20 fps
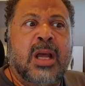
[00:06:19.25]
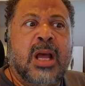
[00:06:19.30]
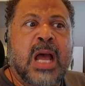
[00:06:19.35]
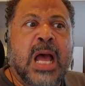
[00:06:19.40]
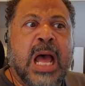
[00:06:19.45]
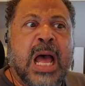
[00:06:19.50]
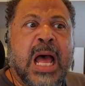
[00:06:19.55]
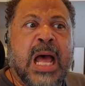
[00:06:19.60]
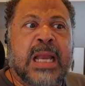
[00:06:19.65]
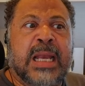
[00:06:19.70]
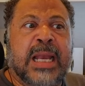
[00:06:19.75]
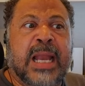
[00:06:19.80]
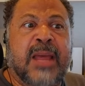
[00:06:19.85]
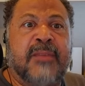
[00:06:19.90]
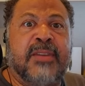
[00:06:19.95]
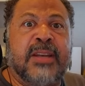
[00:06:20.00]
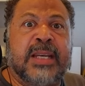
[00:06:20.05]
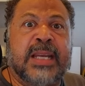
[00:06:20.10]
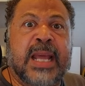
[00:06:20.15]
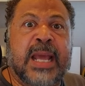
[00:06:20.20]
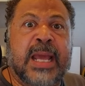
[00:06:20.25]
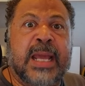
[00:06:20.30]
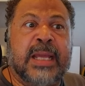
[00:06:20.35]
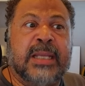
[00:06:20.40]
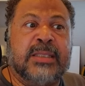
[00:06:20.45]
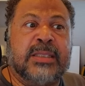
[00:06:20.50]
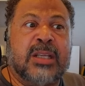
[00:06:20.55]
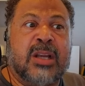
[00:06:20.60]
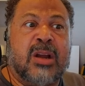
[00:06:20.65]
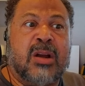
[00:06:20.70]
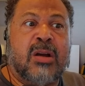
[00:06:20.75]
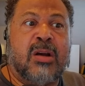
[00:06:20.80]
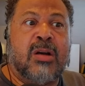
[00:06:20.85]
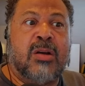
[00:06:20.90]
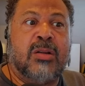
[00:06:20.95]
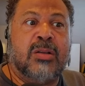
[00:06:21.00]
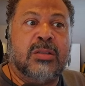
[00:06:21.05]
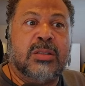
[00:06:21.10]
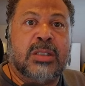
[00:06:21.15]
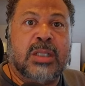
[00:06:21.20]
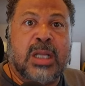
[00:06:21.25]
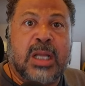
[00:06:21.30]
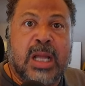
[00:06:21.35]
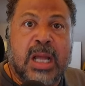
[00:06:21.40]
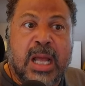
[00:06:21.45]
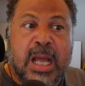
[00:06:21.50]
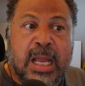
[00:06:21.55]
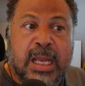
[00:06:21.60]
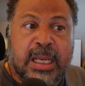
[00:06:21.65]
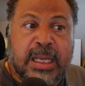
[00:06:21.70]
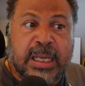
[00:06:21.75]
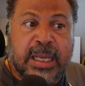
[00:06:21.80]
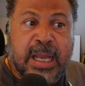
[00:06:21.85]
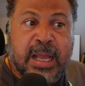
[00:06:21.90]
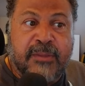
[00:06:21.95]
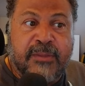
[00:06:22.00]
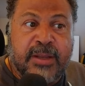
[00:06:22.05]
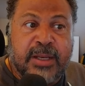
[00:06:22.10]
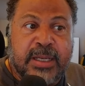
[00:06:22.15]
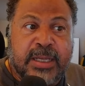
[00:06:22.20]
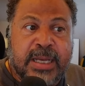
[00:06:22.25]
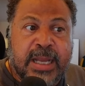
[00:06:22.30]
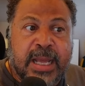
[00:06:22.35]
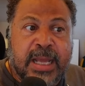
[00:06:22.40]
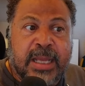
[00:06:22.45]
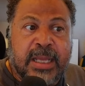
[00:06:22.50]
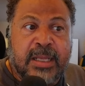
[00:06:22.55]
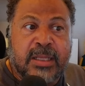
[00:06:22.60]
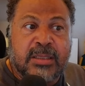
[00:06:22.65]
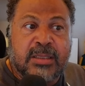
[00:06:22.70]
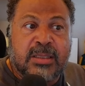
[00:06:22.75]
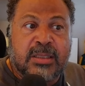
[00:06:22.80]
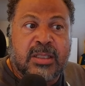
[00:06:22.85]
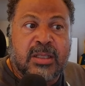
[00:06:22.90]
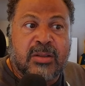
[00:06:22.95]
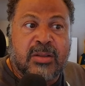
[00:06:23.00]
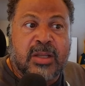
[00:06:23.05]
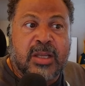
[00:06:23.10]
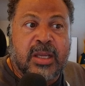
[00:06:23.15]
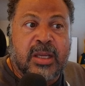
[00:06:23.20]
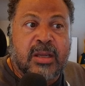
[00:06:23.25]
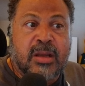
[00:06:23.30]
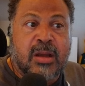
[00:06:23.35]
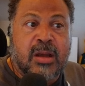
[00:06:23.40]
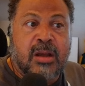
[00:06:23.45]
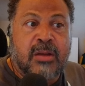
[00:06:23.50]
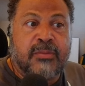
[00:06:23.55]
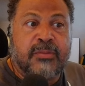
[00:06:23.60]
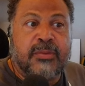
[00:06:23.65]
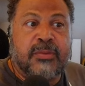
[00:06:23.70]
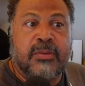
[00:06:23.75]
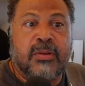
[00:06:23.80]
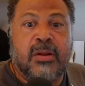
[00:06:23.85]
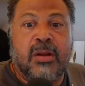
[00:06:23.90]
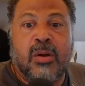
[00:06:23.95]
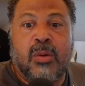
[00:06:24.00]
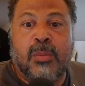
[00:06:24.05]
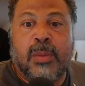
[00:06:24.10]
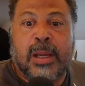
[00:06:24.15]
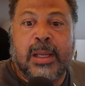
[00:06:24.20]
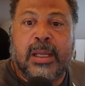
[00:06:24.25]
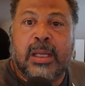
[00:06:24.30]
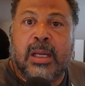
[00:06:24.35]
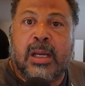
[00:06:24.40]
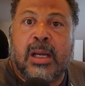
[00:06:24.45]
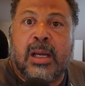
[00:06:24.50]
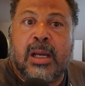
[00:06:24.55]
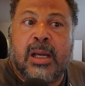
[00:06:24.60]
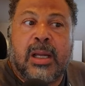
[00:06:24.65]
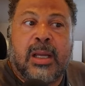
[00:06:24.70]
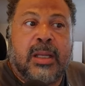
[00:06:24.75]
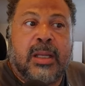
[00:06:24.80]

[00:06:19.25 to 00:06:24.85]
11 days, y'all. 11 days till kickoff. Oh my God.